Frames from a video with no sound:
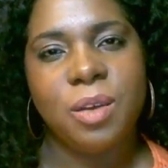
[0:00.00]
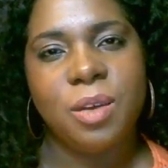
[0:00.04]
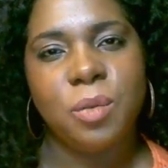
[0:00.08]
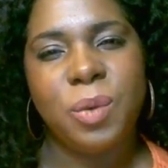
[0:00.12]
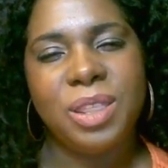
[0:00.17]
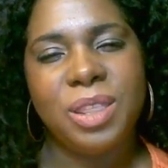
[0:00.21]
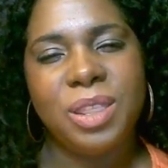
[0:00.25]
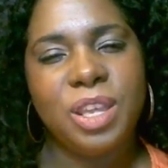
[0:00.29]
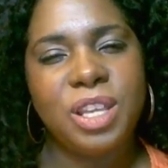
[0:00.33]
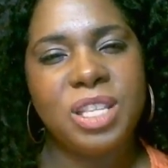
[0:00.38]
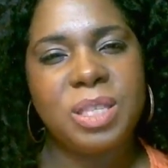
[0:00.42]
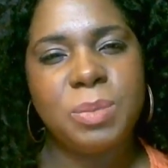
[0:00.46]

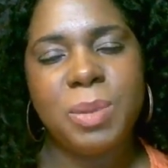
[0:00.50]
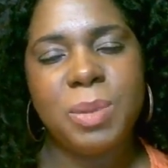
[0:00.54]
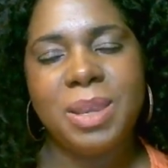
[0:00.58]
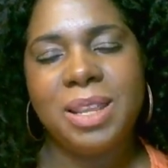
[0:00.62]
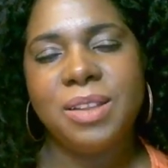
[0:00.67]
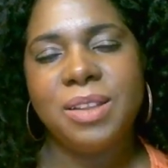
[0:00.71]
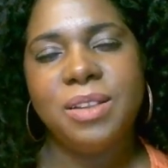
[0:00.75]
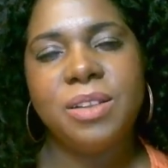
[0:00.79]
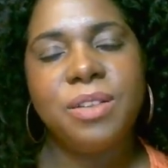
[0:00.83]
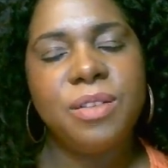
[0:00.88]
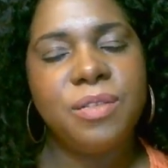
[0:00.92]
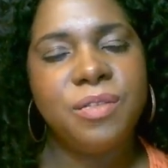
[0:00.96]
Whether it's
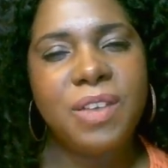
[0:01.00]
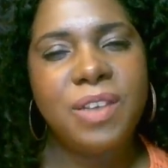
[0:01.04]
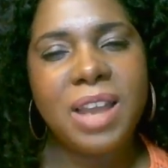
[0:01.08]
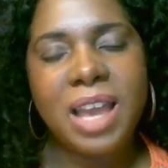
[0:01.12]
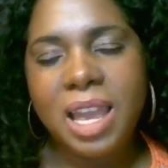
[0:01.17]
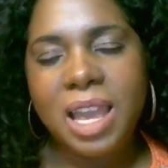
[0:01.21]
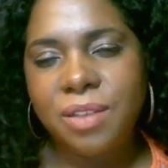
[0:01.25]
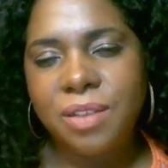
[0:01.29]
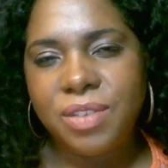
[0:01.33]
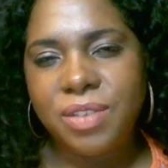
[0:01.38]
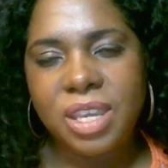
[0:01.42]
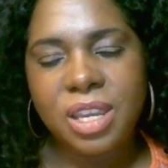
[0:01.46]
been
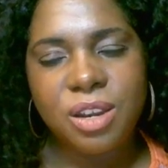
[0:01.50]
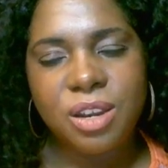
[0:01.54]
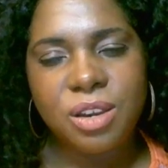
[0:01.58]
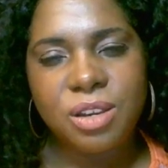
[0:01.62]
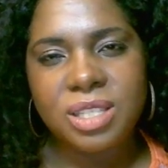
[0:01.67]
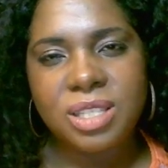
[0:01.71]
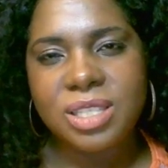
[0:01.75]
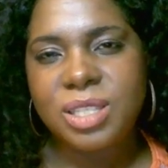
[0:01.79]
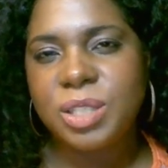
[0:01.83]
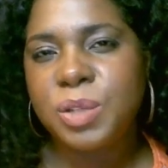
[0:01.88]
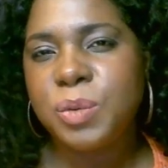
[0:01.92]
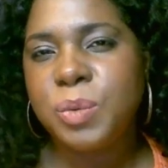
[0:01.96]
5
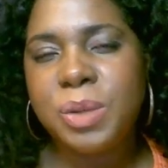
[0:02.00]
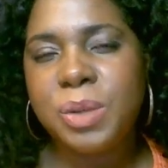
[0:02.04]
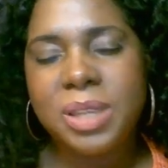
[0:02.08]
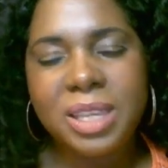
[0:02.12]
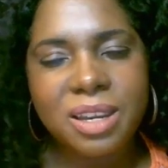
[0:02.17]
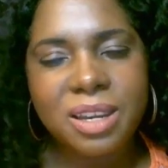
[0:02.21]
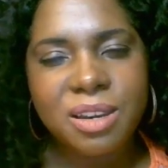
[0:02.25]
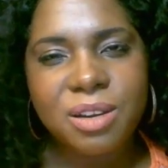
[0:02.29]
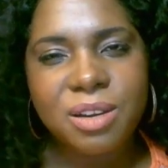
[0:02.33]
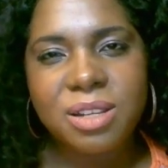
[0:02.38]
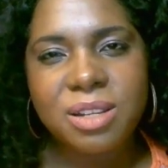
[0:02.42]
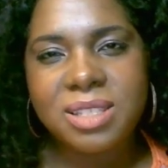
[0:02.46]
years, 2
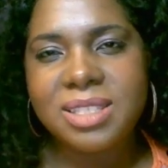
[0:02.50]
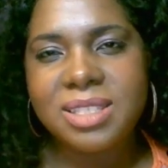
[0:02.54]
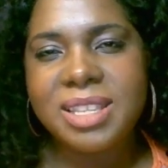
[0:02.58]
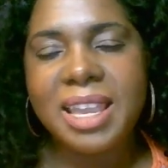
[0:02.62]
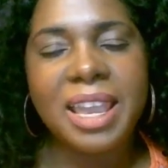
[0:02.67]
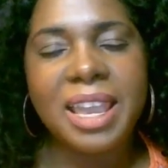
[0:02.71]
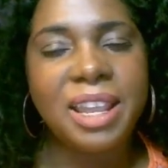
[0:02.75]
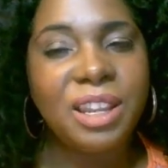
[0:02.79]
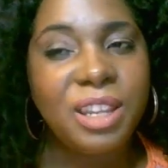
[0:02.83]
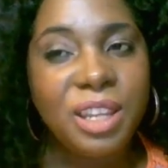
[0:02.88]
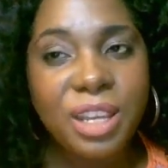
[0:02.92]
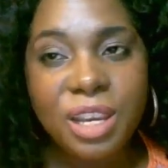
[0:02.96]
years,
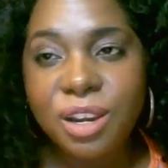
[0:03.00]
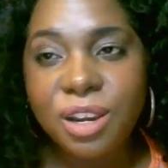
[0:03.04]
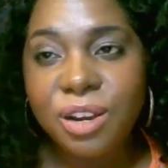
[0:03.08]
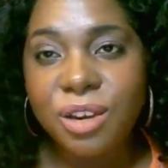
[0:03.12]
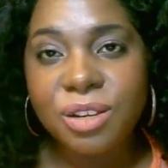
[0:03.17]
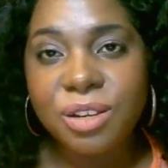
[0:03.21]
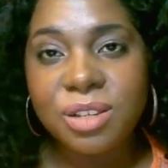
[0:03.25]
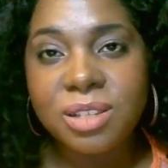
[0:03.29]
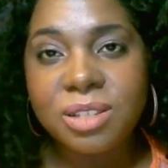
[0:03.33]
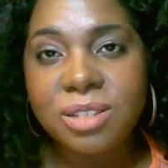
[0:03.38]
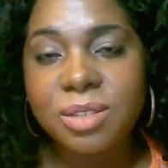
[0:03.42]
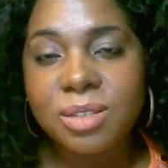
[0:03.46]
10
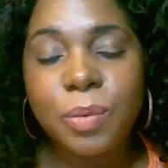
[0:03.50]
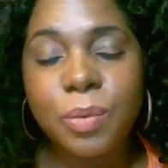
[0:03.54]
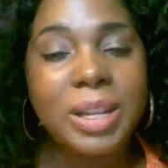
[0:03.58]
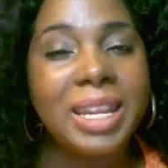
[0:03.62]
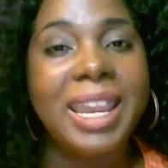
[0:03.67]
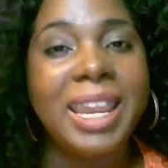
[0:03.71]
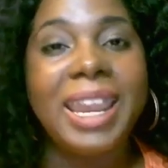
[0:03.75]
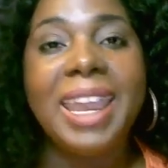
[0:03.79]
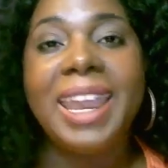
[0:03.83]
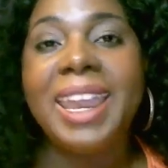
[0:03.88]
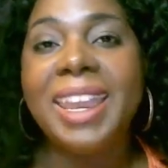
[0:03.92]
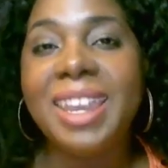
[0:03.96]
years,
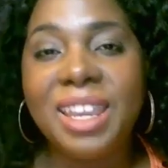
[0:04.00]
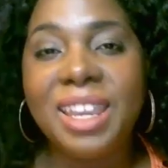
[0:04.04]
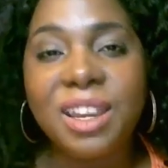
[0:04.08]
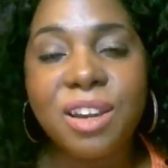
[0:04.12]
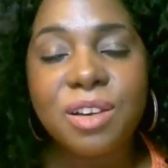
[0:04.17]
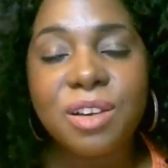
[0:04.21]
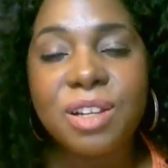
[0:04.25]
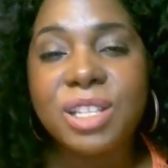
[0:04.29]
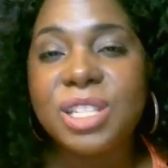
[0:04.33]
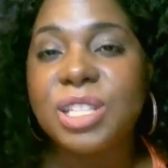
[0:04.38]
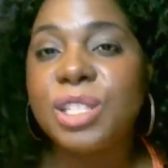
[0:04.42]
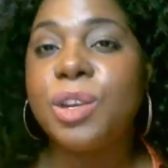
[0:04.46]
28
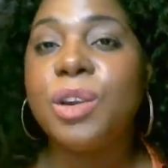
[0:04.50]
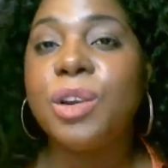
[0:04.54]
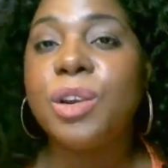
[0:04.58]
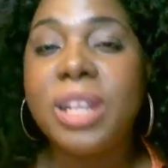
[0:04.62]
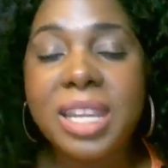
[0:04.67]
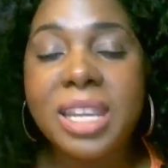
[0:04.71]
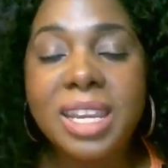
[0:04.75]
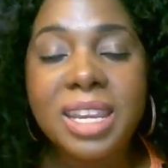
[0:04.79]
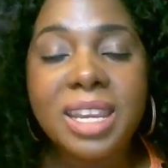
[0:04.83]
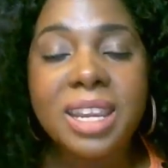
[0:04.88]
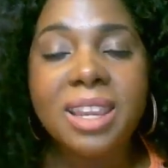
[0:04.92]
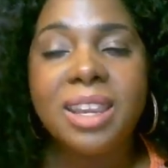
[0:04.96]
years,
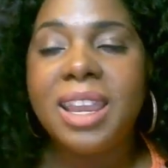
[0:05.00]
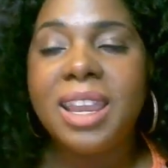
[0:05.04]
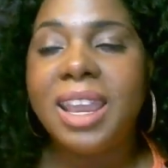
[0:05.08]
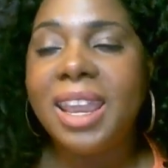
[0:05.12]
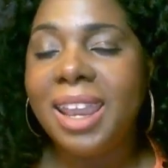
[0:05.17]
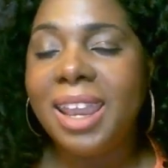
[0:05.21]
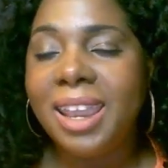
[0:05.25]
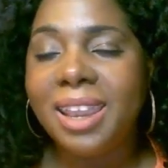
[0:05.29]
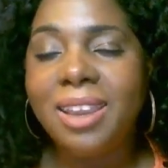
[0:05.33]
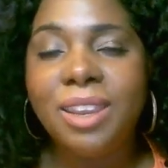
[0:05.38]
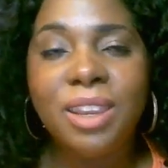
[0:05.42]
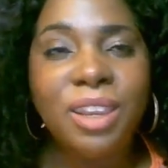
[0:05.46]

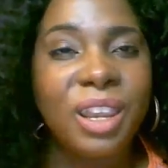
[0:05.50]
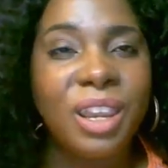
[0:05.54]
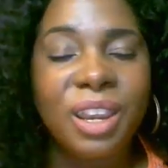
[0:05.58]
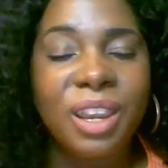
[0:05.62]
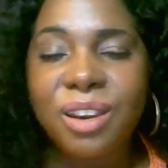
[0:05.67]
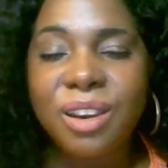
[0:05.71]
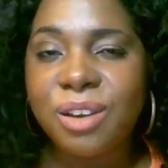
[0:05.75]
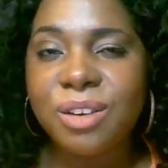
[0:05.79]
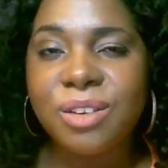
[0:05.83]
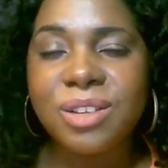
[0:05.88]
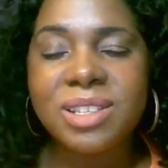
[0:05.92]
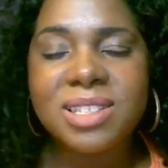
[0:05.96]
38
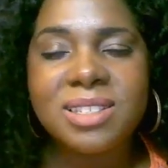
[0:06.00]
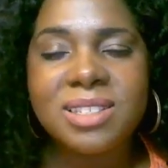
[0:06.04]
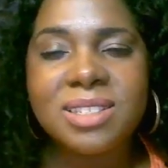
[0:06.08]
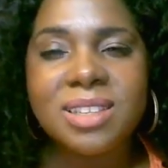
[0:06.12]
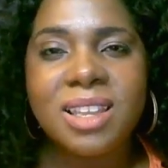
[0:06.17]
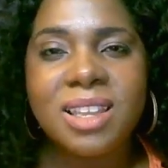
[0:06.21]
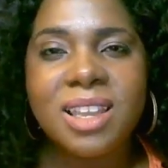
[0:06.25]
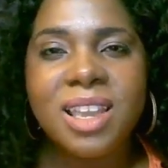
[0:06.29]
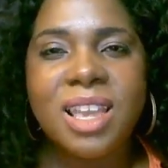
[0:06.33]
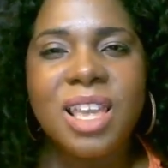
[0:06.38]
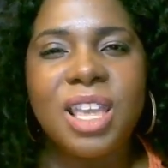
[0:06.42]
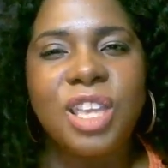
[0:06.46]
years,
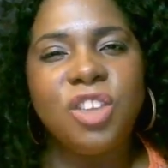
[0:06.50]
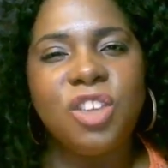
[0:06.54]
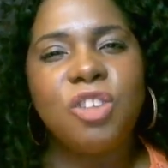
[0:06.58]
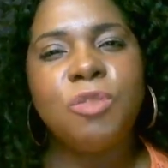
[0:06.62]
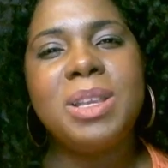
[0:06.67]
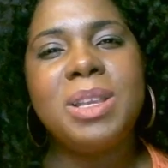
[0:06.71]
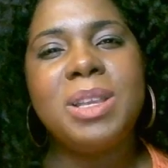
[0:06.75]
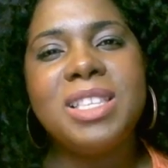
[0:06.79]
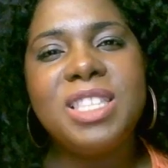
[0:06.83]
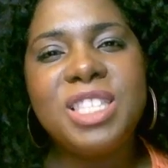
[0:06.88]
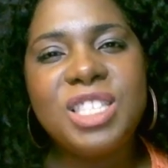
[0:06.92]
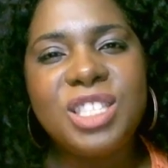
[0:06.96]
you've
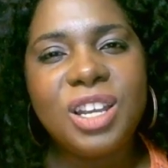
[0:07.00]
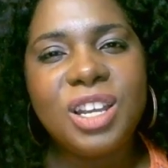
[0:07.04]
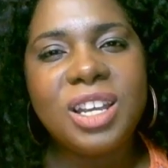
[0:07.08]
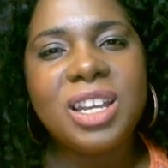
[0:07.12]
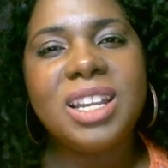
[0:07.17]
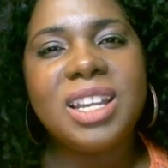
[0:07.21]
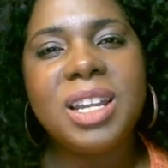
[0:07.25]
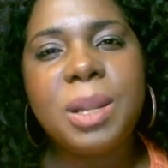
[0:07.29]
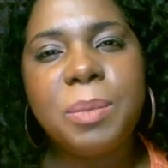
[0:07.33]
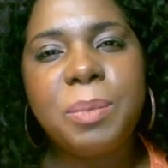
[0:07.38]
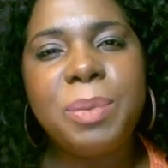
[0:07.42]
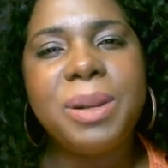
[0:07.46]
been stuck
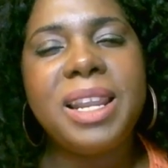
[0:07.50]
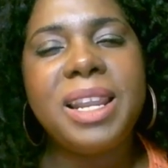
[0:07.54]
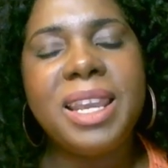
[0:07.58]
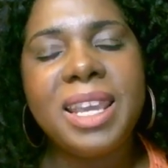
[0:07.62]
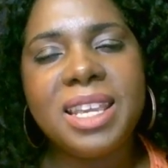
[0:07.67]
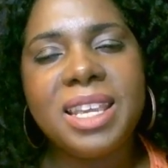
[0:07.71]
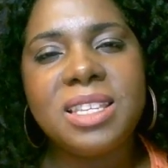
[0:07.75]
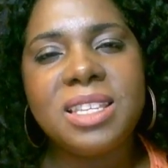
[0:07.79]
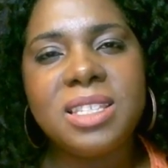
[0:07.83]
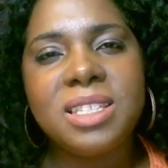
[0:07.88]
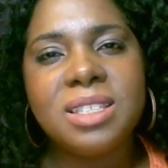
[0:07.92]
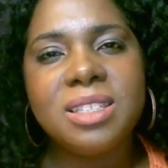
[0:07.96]
in a
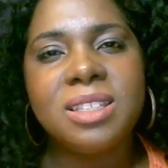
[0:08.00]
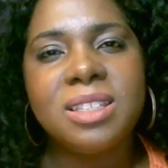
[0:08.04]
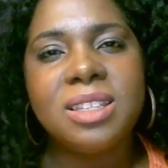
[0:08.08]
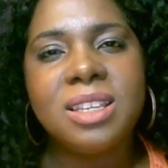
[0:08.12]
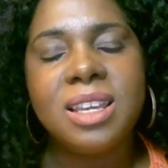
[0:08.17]
place.